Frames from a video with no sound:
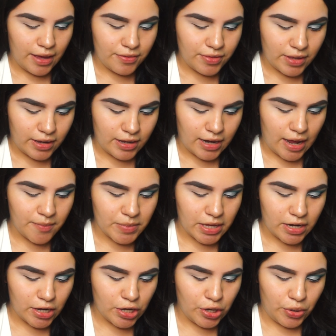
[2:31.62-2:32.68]
and then I'm
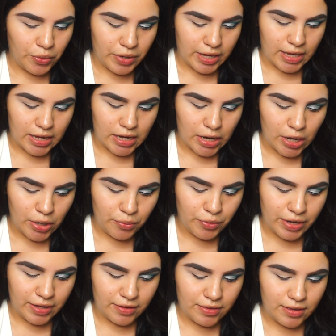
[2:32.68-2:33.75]
gonna go in
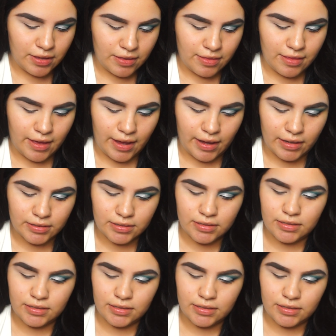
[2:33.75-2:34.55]
with that